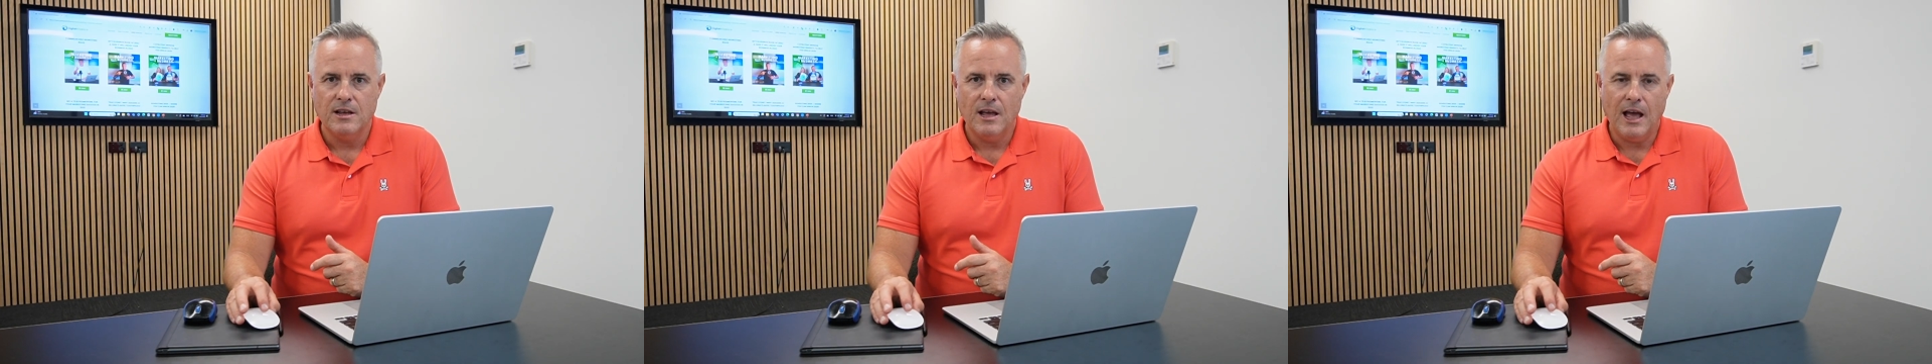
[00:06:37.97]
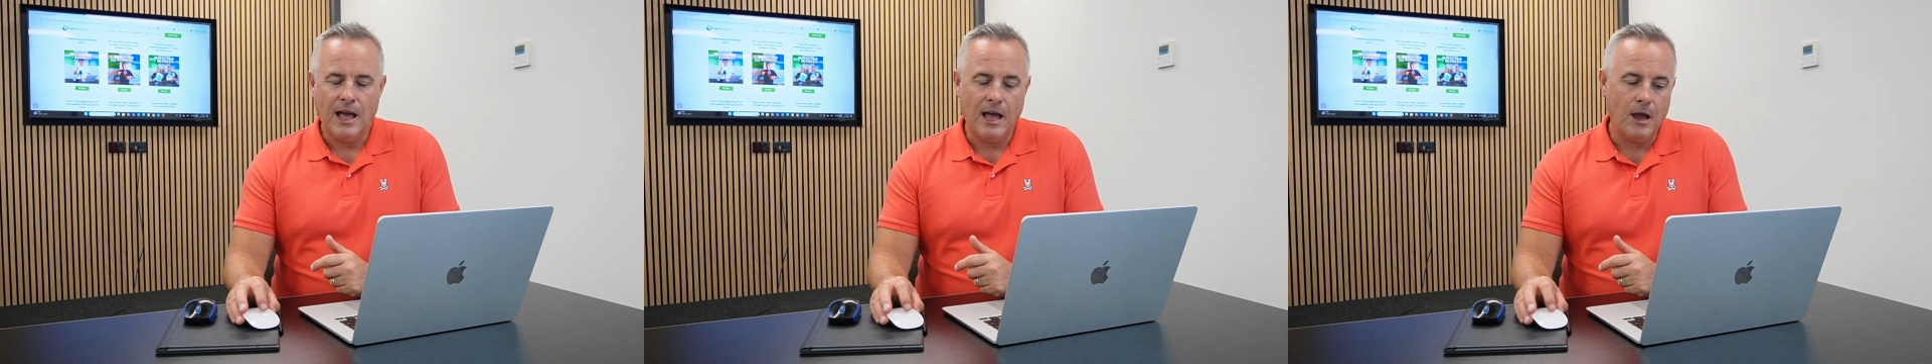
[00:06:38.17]

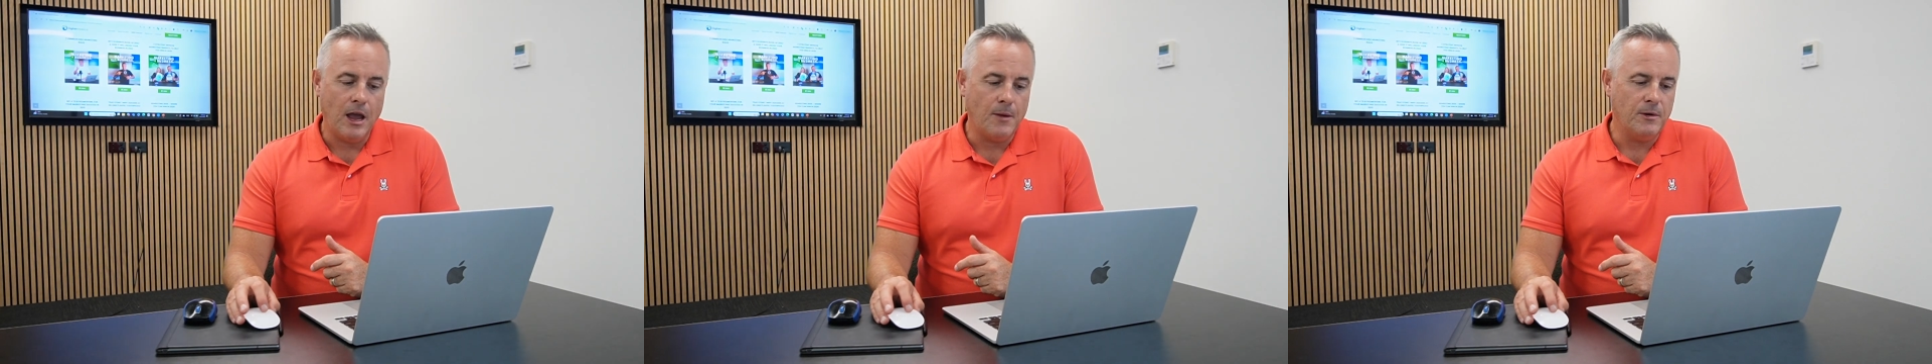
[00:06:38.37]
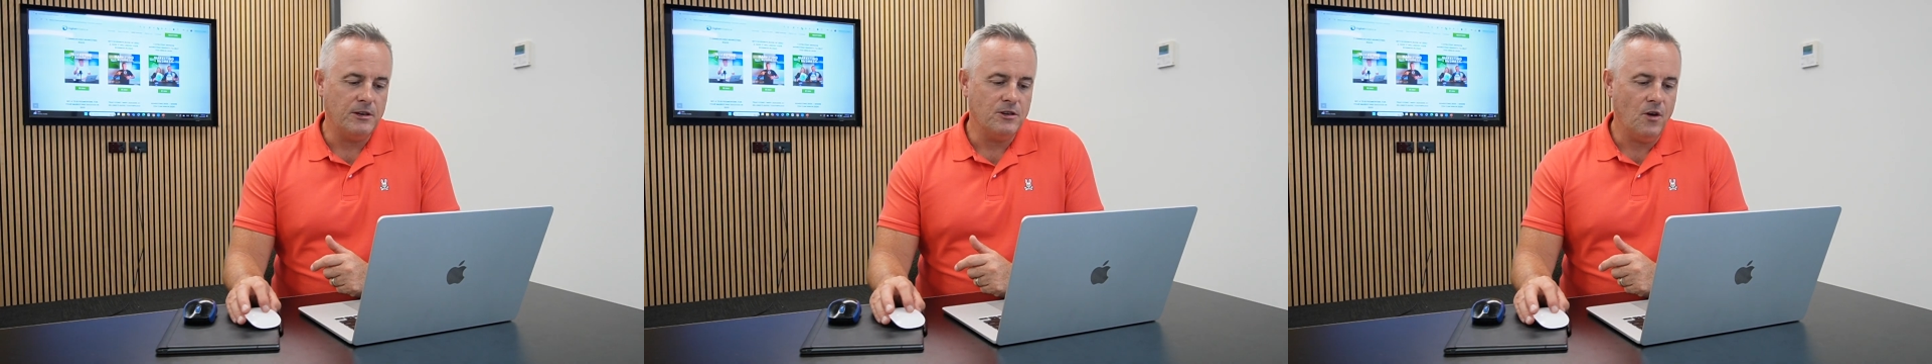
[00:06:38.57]

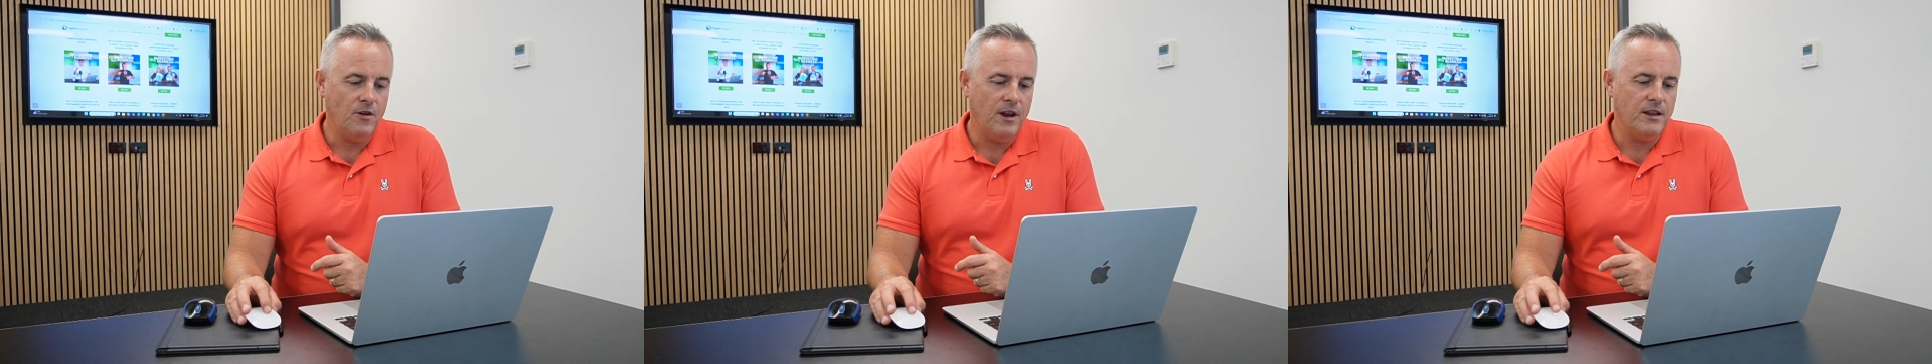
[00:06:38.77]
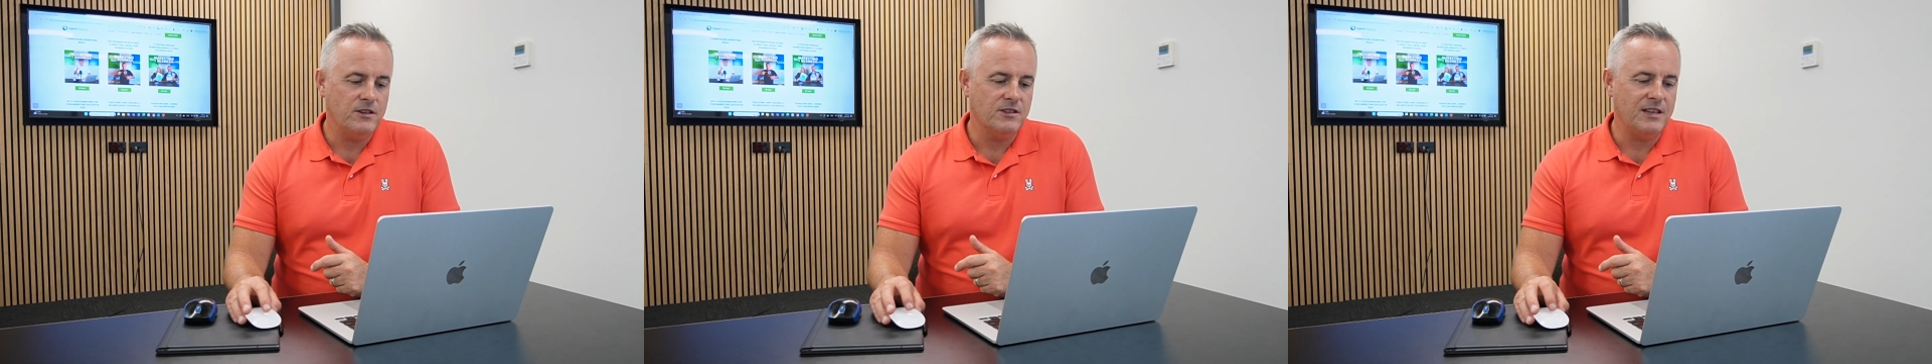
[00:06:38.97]
and we
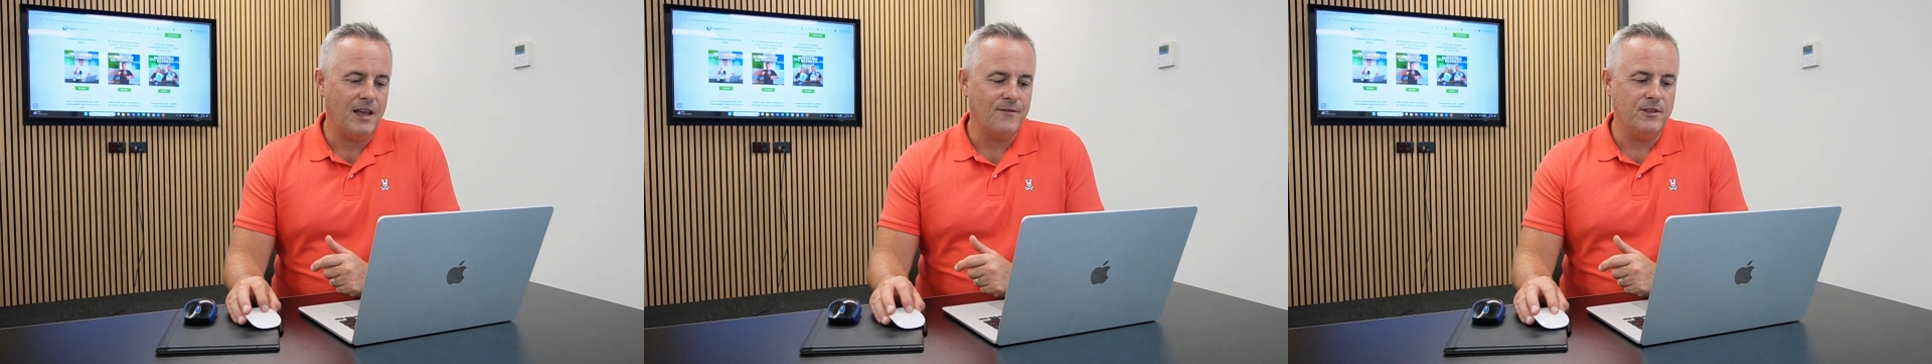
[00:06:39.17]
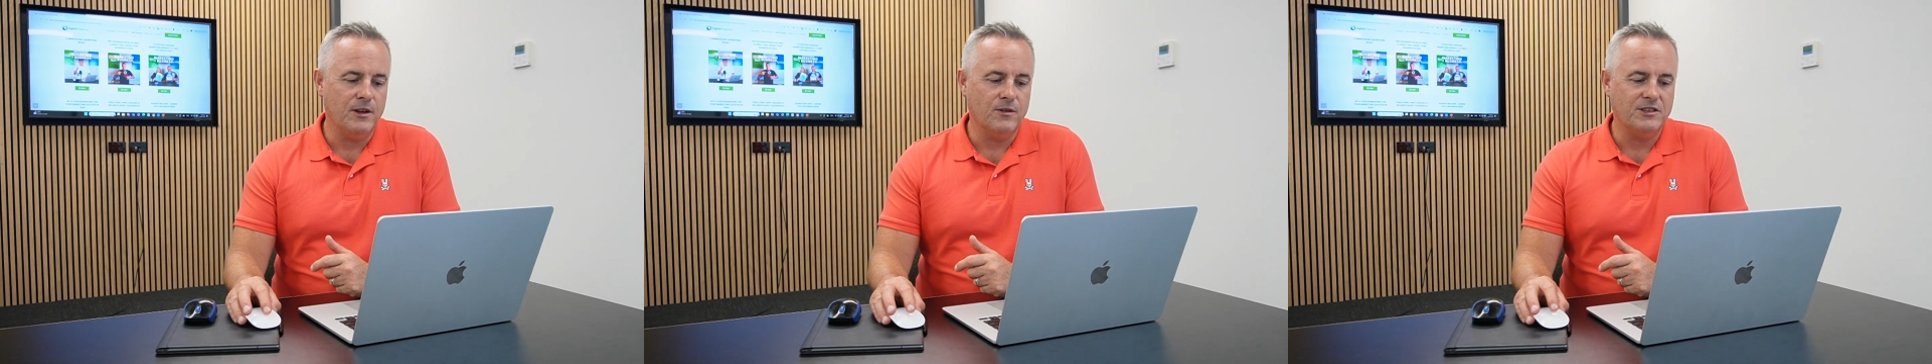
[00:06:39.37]
don't just
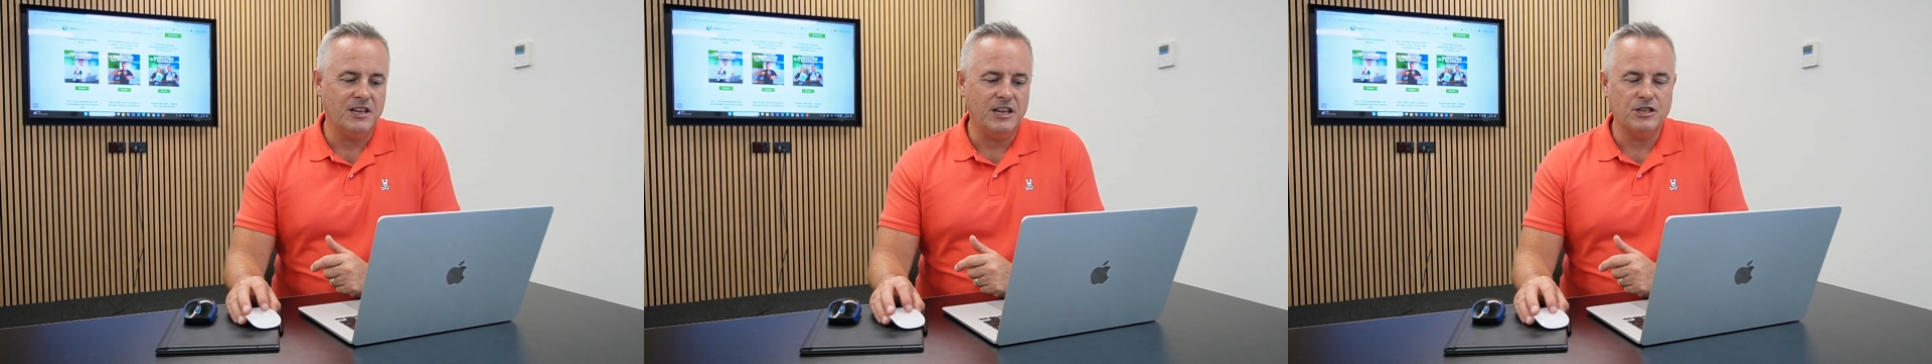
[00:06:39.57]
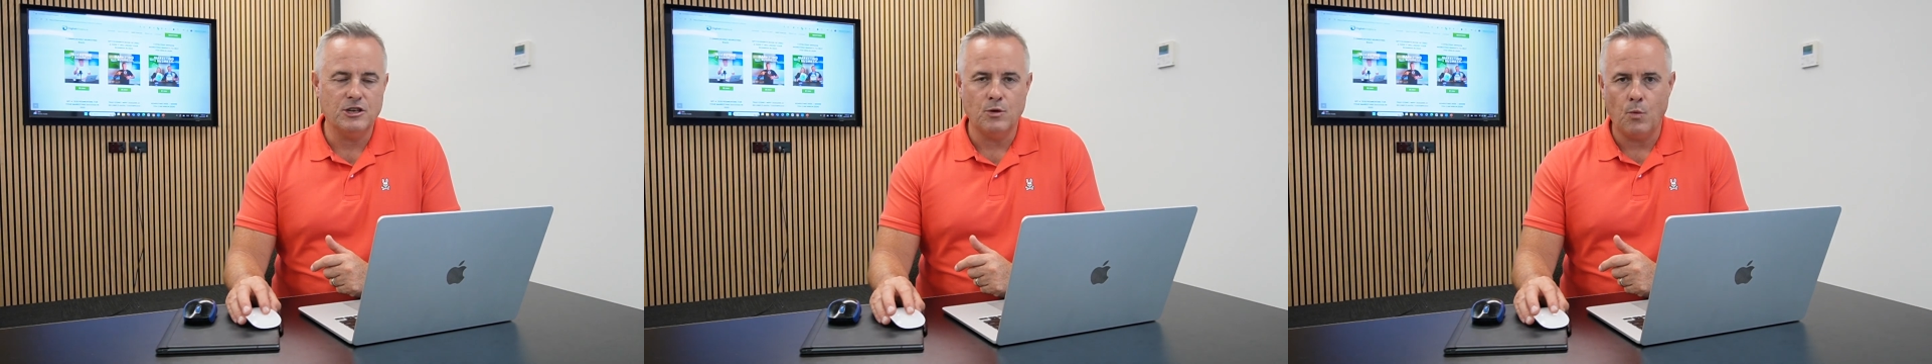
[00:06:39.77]
have their
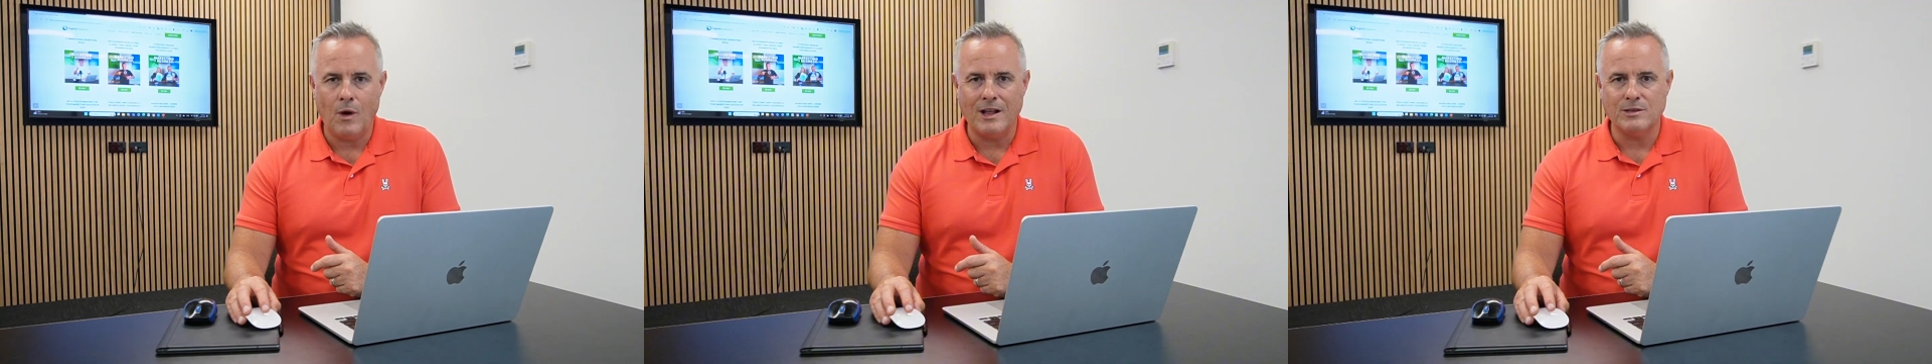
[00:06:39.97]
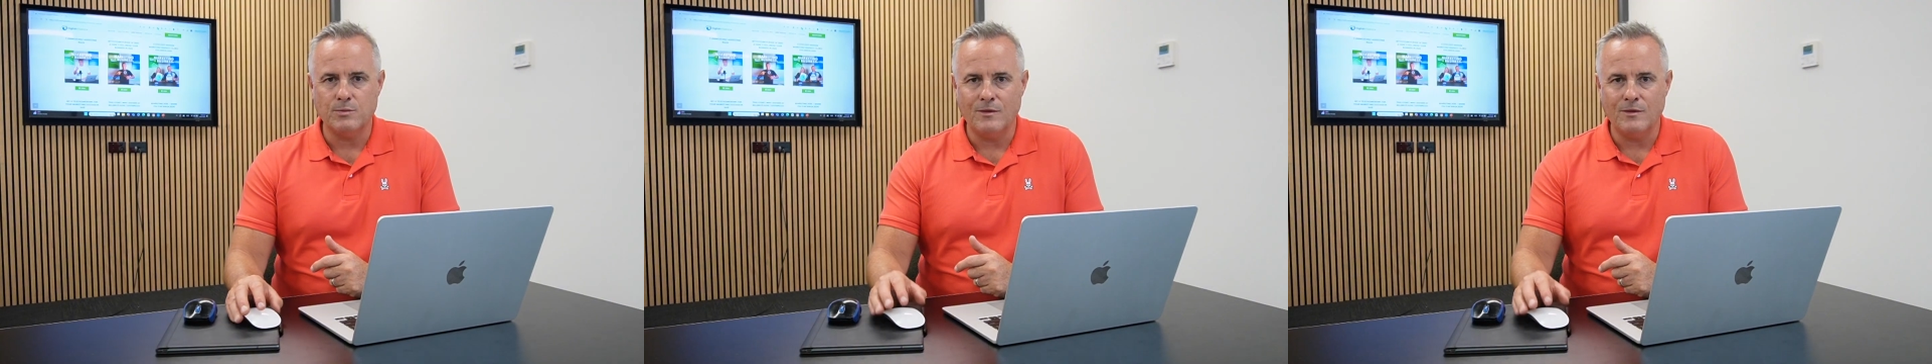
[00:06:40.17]
attention once.